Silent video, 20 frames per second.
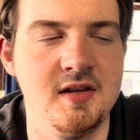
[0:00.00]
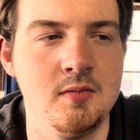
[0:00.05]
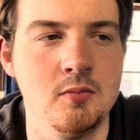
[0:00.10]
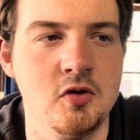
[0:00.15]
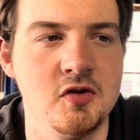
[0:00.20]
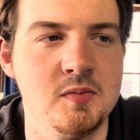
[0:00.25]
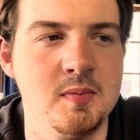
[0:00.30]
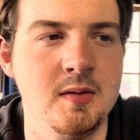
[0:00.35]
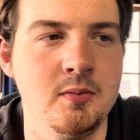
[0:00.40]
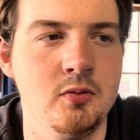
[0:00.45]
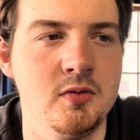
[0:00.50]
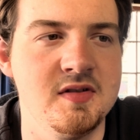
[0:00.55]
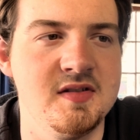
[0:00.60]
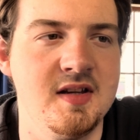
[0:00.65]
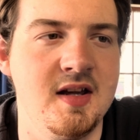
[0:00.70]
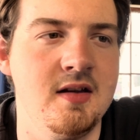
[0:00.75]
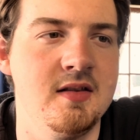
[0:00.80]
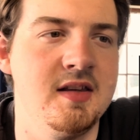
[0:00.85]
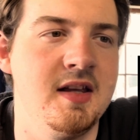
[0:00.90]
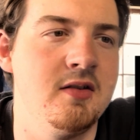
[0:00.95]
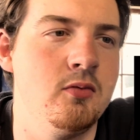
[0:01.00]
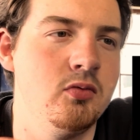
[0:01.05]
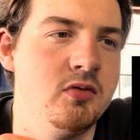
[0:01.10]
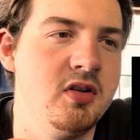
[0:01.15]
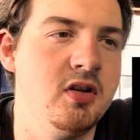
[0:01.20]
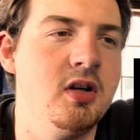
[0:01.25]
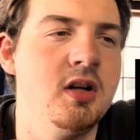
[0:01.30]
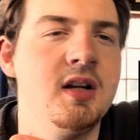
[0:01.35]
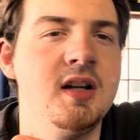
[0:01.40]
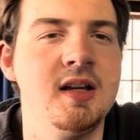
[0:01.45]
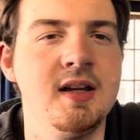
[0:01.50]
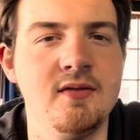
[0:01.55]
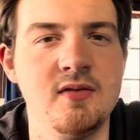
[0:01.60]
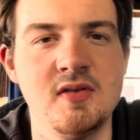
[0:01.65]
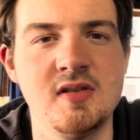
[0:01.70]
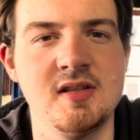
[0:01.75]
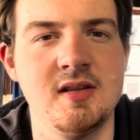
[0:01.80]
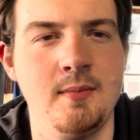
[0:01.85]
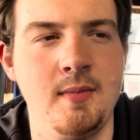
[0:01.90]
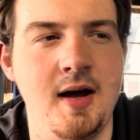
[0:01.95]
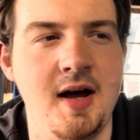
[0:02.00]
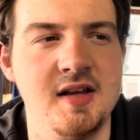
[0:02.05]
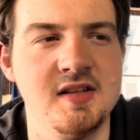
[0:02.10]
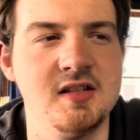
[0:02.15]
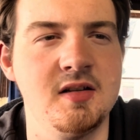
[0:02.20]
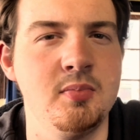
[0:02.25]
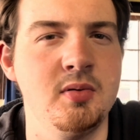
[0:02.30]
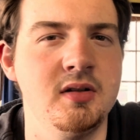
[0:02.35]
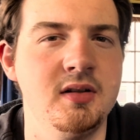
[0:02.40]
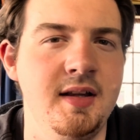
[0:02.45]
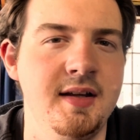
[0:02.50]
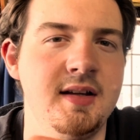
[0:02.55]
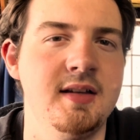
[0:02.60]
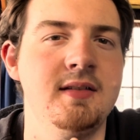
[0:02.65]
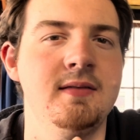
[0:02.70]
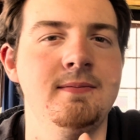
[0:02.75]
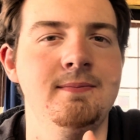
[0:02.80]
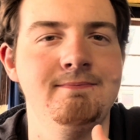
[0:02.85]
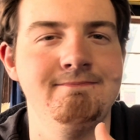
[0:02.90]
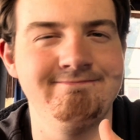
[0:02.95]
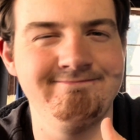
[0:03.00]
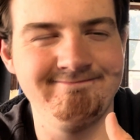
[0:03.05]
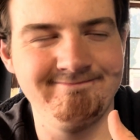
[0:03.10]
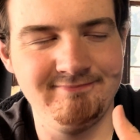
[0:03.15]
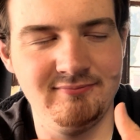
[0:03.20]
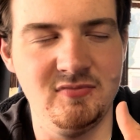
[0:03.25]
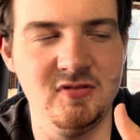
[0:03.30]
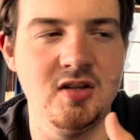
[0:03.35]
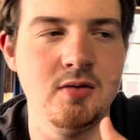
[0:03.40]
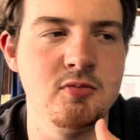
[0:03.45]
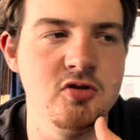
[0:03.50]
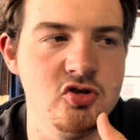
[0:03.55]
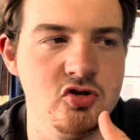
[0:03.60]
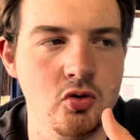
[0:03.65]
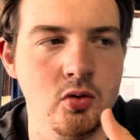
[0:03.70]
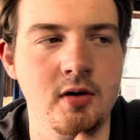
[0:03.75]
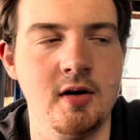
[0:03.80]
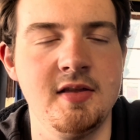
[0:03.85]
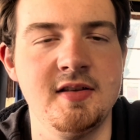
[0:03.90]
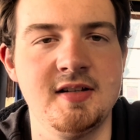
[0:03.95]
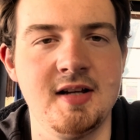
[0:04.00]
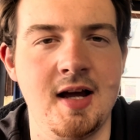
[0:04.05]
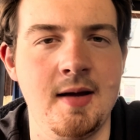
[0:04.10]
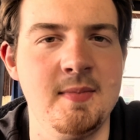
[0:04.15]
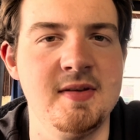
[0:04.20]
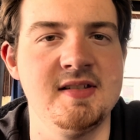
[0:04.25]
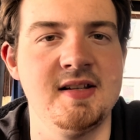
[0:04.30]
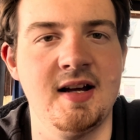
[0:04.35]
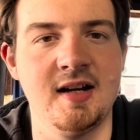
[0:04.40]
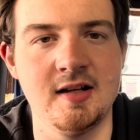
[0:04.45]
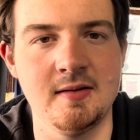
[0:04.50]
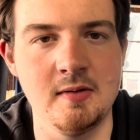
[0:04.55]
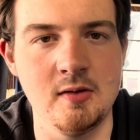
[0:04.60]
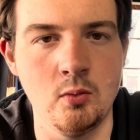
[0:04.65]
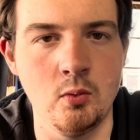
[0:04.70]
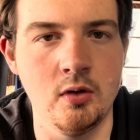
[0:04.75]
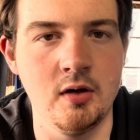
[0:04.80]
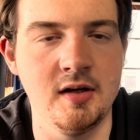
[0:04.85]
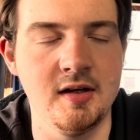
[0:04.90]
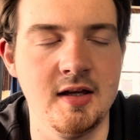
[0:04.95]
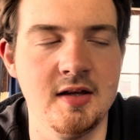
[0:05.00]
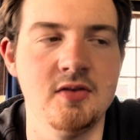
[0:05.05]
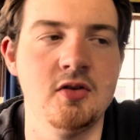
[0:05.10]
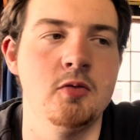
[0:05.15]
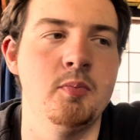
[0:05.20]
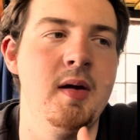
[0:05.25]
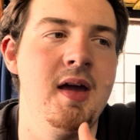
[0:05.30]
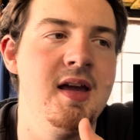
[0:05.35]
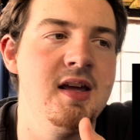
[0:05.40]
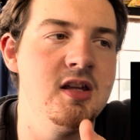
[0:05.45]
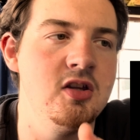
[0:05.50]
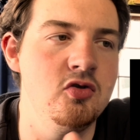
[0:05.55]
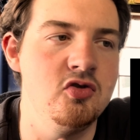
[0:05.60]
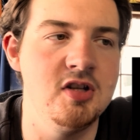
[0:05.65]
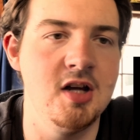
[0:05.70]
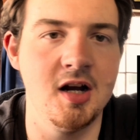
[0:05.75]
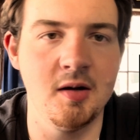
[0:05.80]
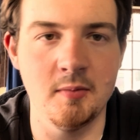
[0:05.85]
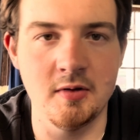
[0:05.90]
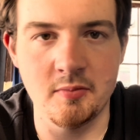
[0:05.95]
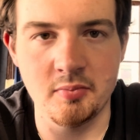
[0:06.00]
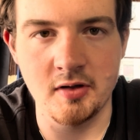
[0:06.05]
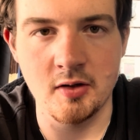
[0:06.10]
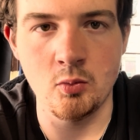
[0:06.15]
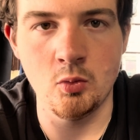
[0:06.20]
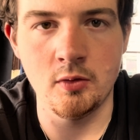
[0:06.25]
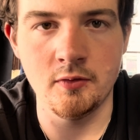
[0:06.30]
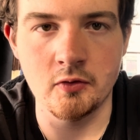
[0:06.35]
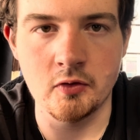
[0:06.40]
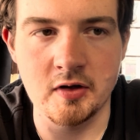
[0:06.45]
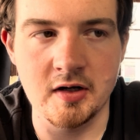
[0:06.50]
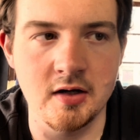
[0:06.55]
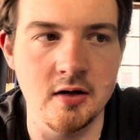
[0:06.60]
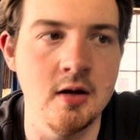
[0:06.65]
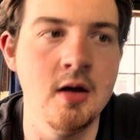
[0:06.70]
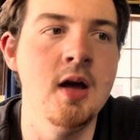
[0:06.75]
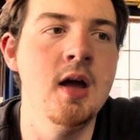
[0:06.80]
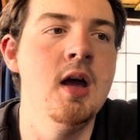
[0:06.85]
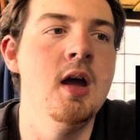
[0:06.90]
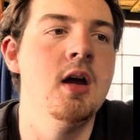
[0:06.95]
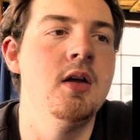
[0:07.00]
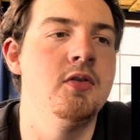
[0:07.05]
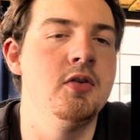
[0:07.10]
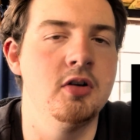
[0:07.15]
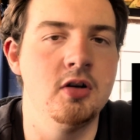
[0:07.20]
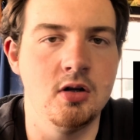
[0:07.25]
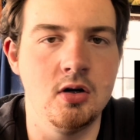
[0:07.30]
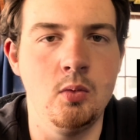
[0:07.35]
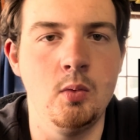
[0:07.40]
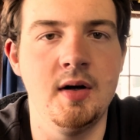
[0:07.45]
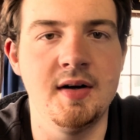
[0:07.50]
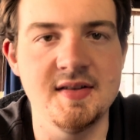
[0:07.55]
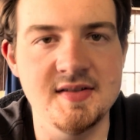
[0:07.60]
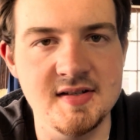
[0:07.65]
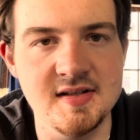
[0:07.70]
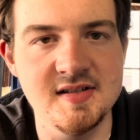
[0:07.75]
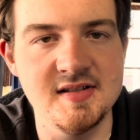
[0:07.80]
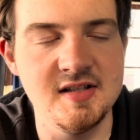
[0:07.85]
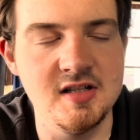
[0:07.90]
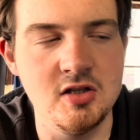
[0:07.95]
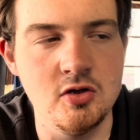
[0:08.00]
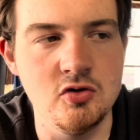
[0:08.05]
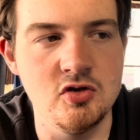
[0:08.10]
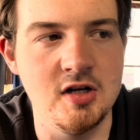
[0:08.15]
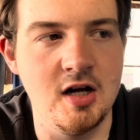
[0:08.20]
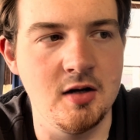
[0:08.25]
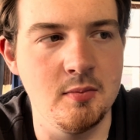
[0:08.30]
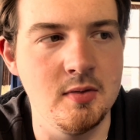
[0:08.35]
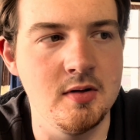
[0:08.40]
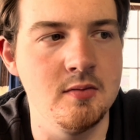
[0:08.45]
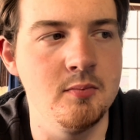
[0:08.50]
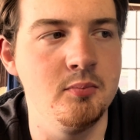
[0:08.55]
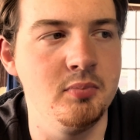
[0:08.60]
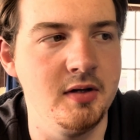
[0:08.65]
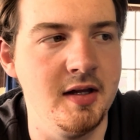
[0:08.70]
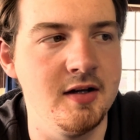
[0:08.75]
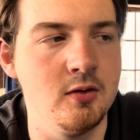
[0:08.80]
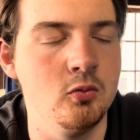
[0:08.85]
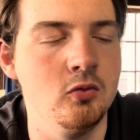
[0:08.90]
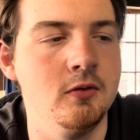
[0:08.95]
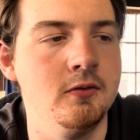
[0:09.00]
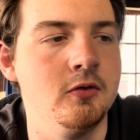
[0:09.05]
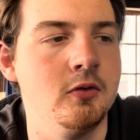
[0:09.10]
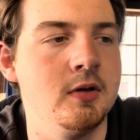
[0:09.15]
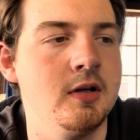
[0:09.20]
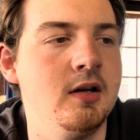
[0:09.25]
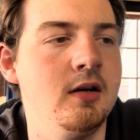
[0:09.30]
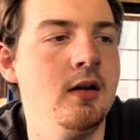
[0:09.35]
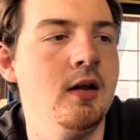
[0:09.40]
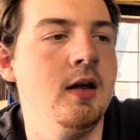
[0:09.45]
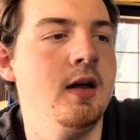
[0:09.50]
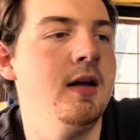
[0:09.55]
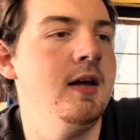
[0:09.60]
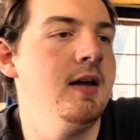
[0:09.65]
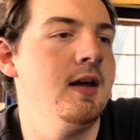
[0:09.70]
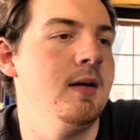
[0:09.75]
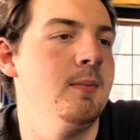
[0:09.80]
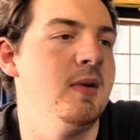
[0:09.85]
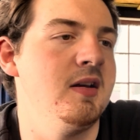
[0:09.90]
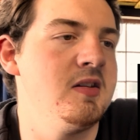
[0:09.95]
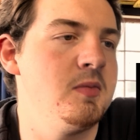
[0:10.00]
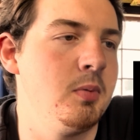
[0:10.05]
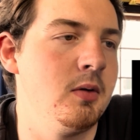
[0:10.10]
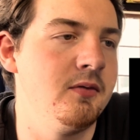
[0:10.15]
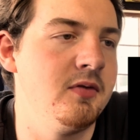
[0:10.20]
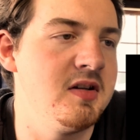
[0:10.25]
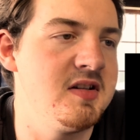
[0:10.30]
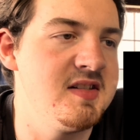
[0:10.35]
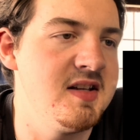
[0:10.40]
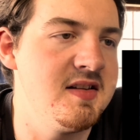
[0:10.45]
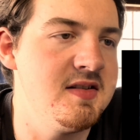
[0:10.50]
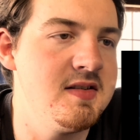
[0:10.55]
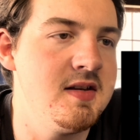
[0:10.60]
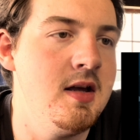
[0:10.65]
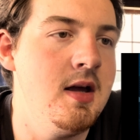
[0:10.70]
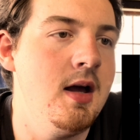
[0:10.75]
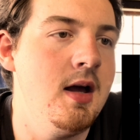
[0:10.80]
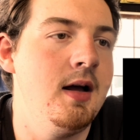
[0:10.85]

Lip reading: most people would say, like, they're going to give us the mask, but, like, the majority of the time he's not going to be wearing it. They're paying Hugh Jackman to play Wolverine. They're going to want us to see Hugh Jackman playing Wolverine. It makes perfect sense.